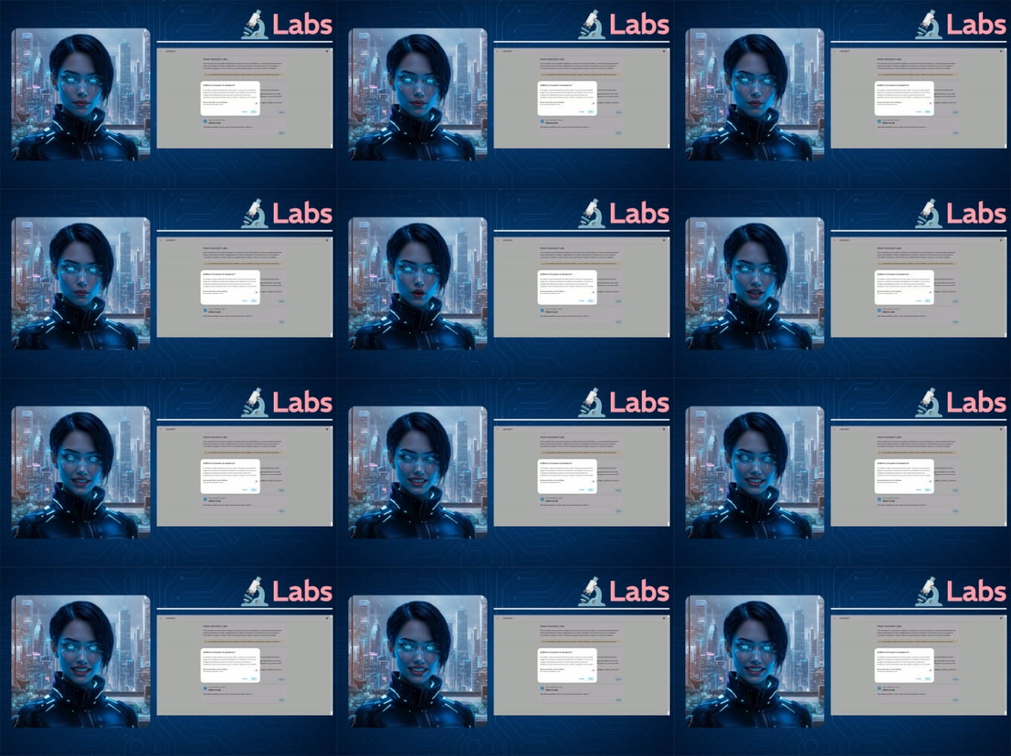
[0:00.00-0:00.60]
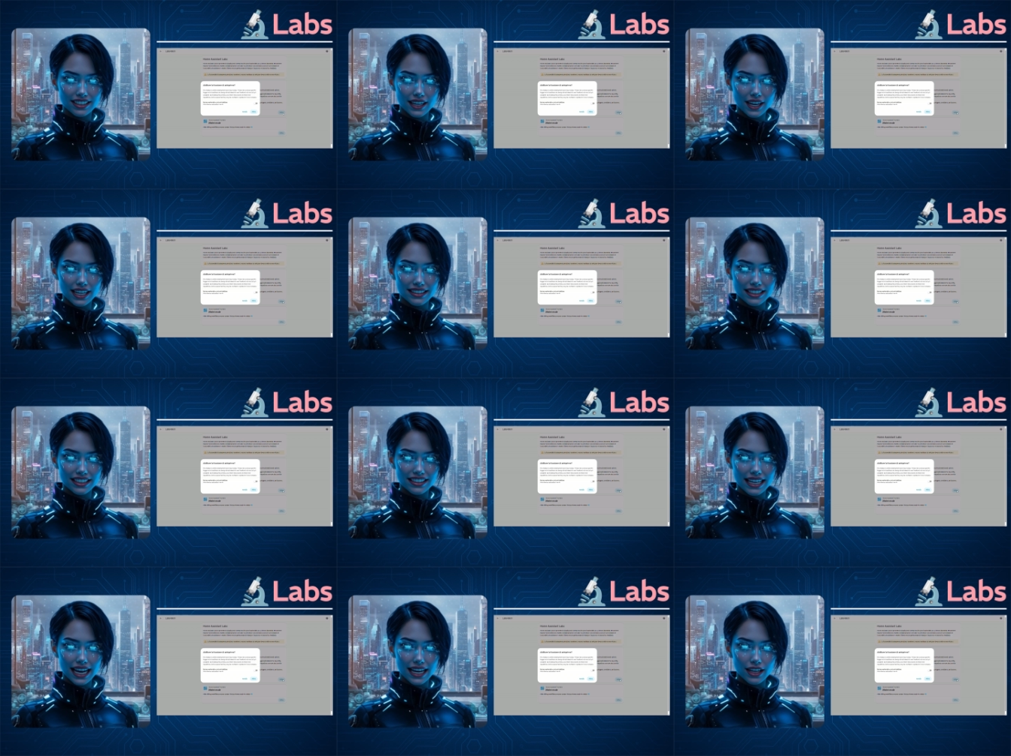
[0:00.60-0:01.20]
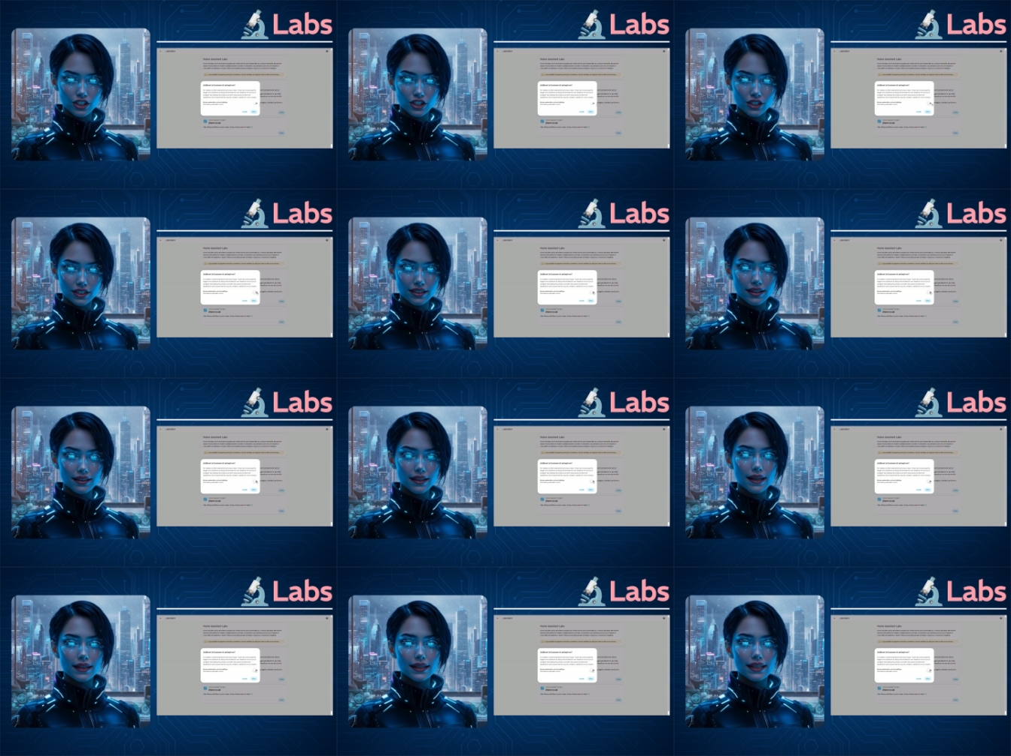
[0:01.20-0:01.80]
Once inside the section,
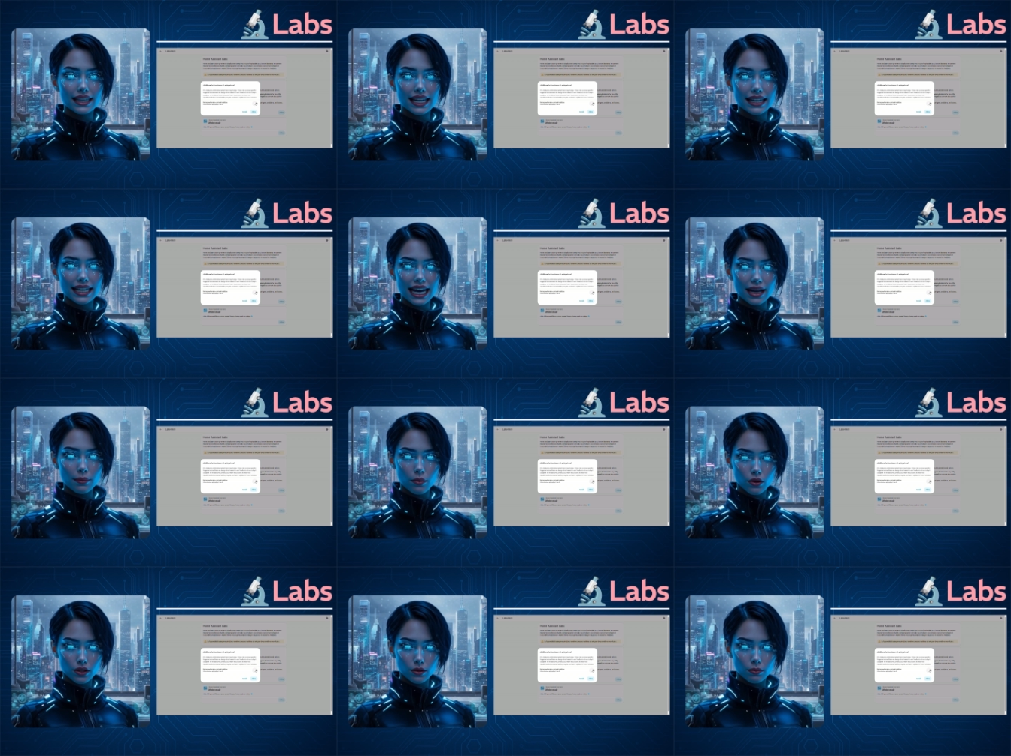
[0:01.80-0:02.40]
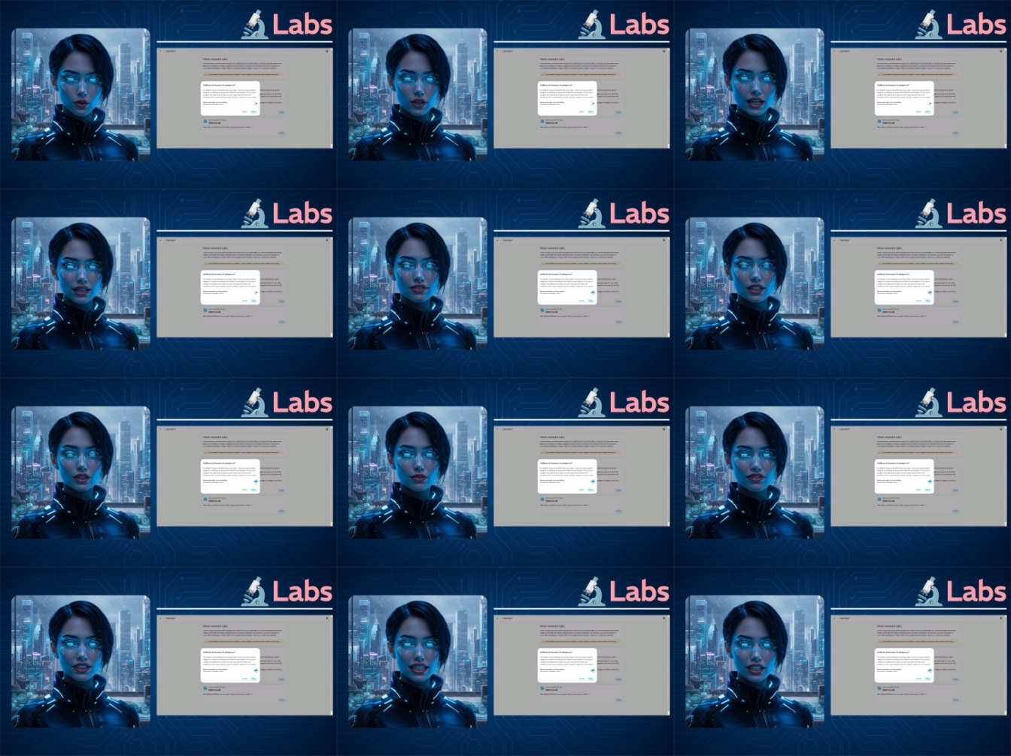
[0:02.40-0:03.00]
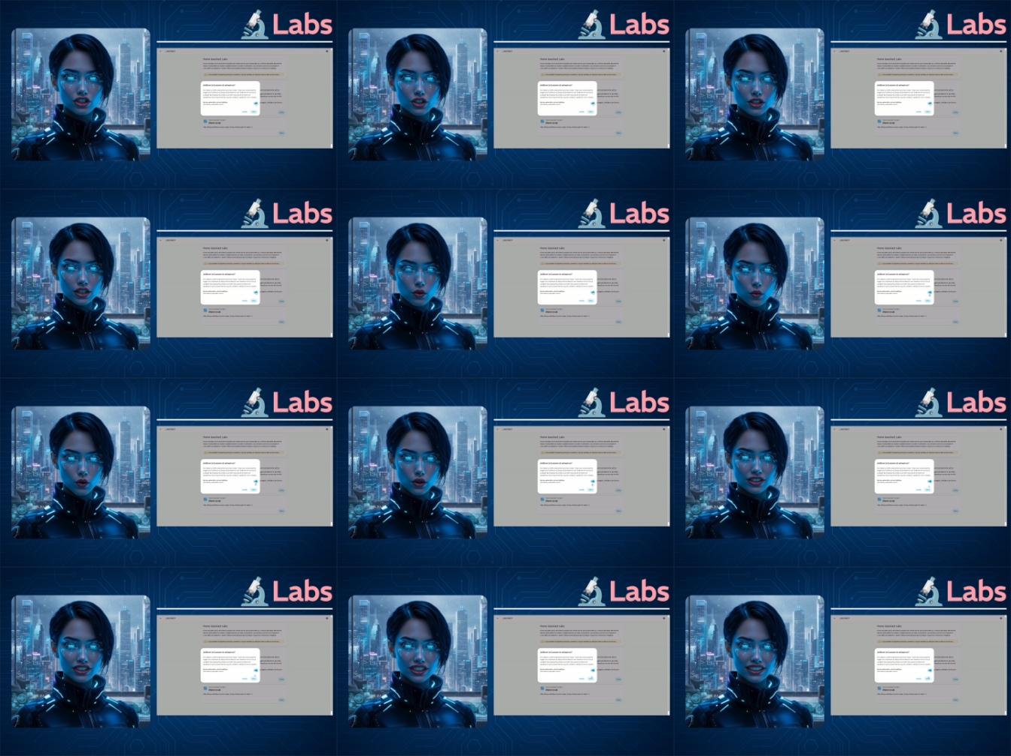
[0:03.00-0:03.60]
enable the preview feature you
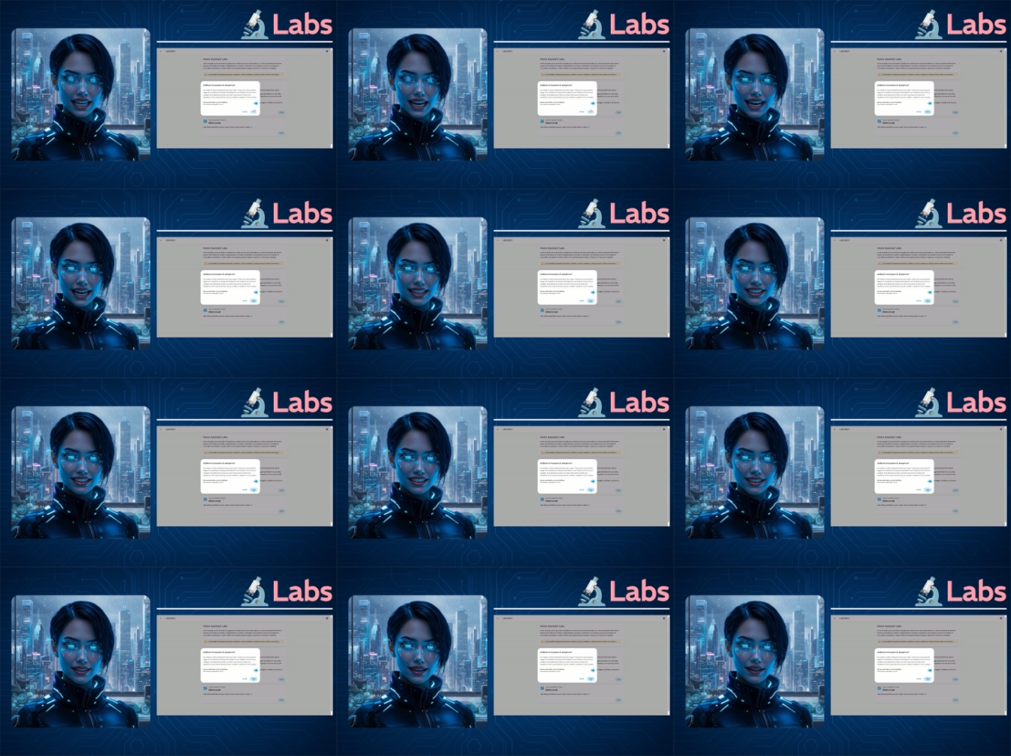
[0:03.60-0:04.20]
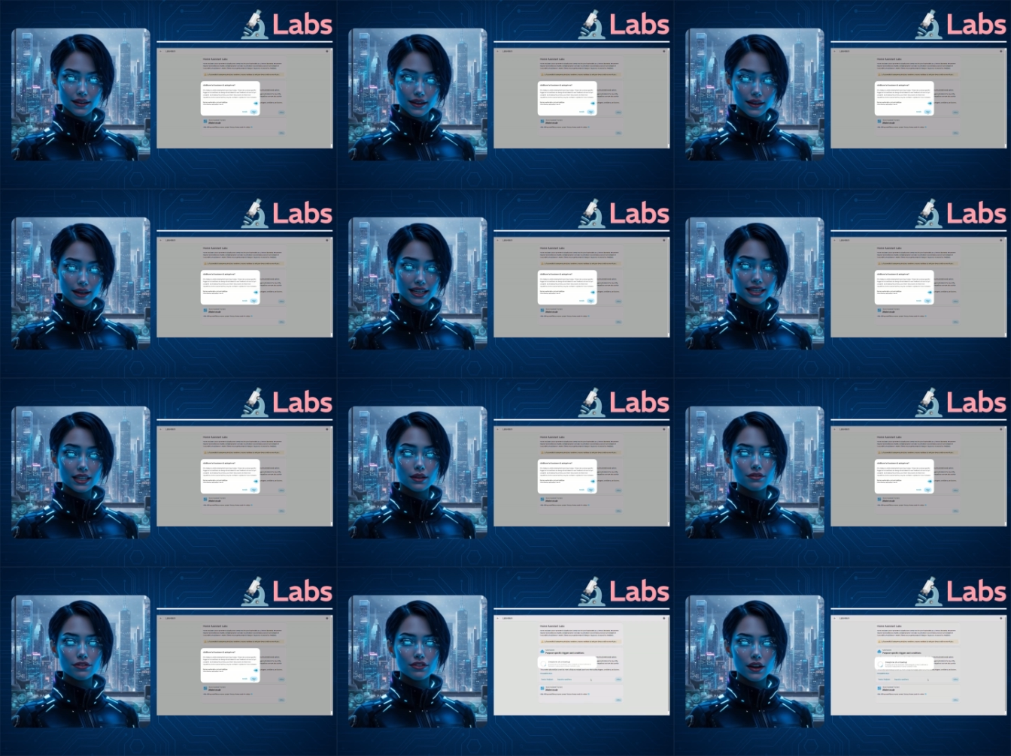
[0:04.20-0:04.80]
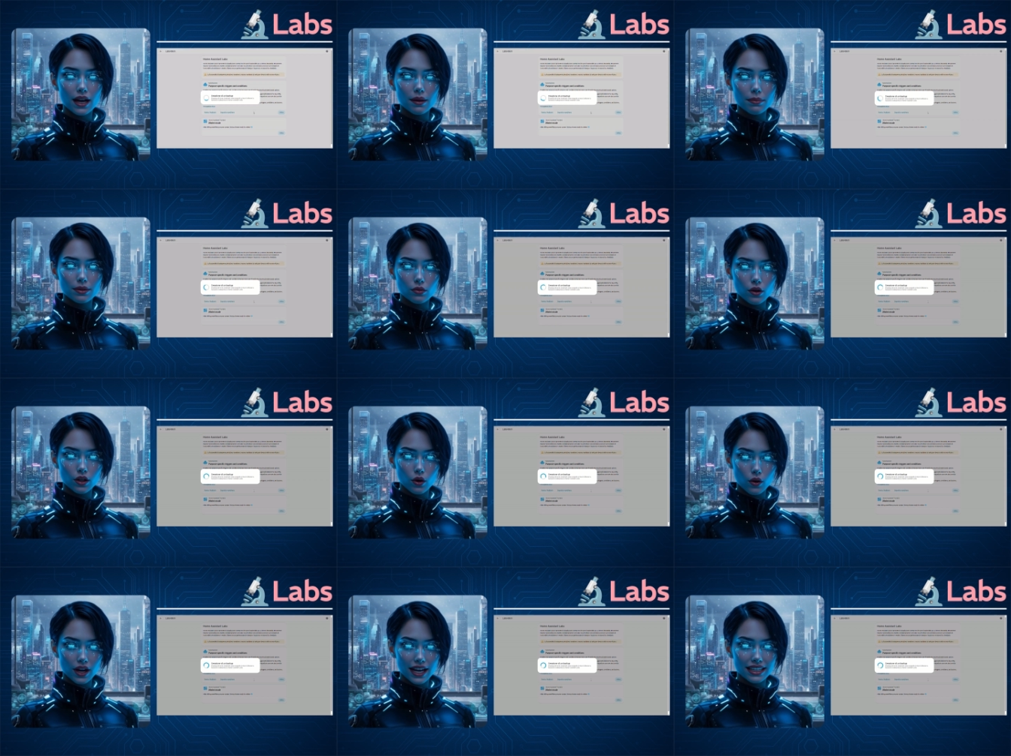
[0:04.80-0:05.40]
want to test and confirm the
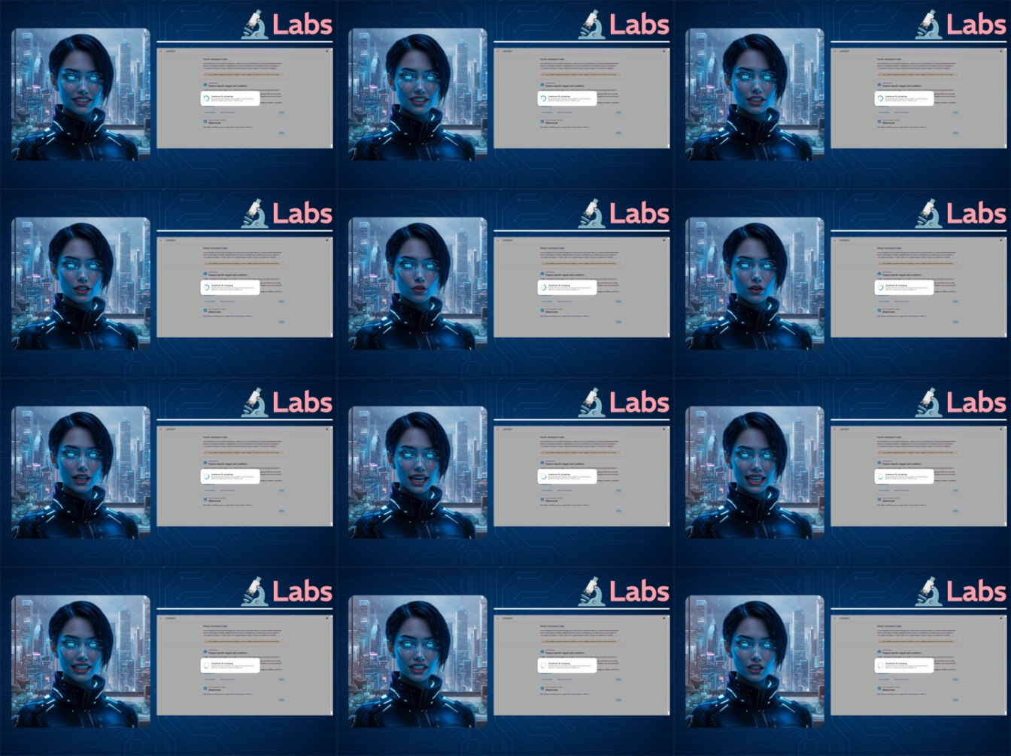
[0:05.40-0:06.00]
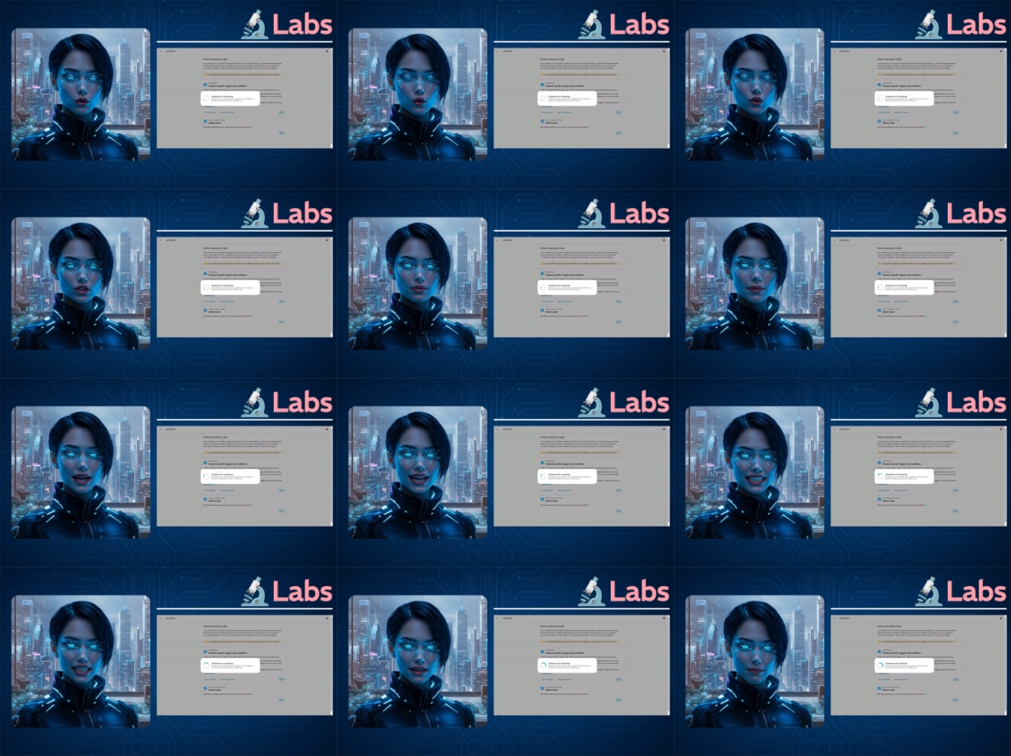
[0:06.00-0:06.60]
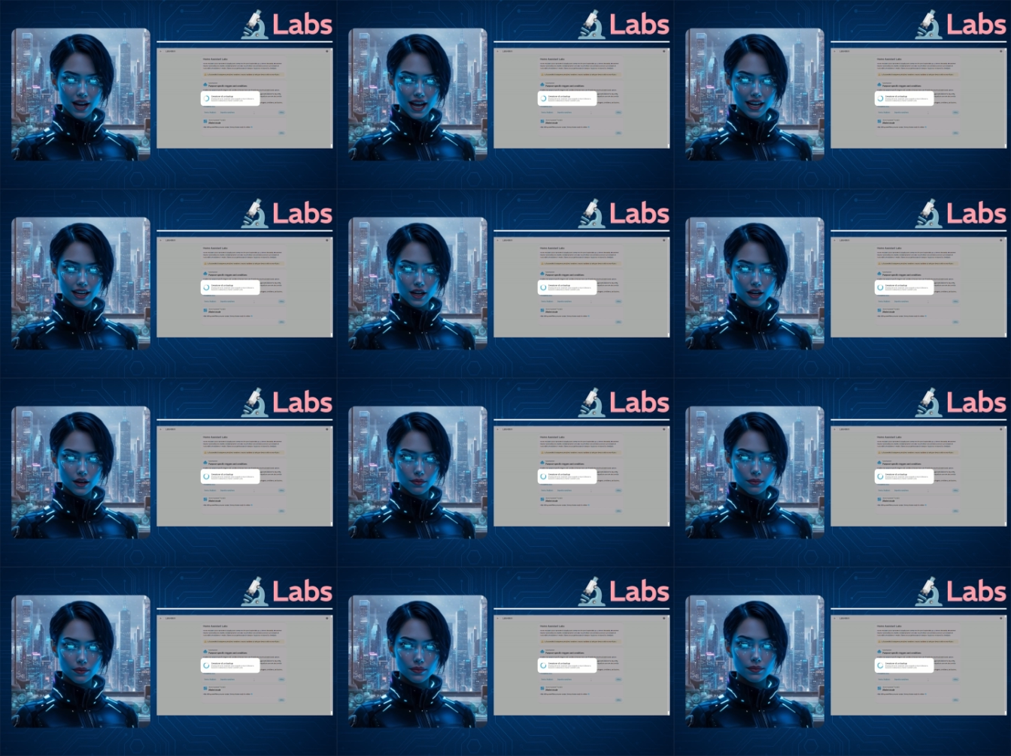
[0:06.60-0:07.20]
request to create an automatic
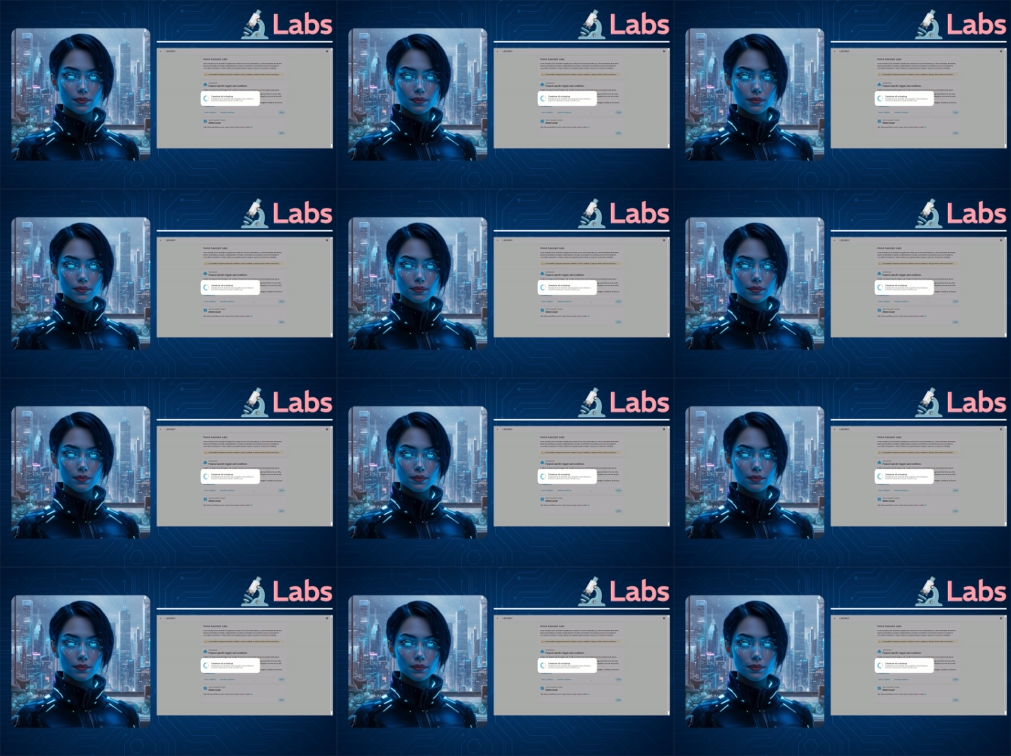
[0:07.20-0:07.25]
backup.